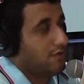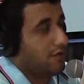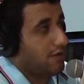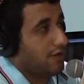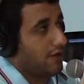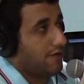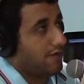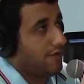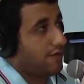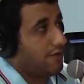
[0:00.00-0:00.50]
to
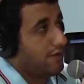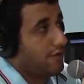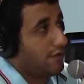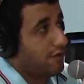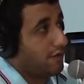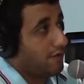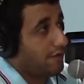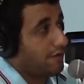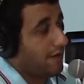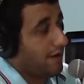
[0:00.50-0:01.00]
cover 4
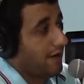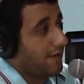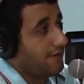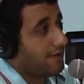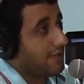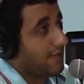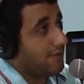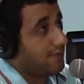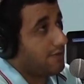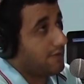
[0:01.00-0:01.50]
or 5
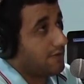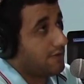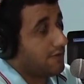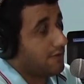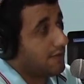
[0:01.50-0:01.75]
chapters,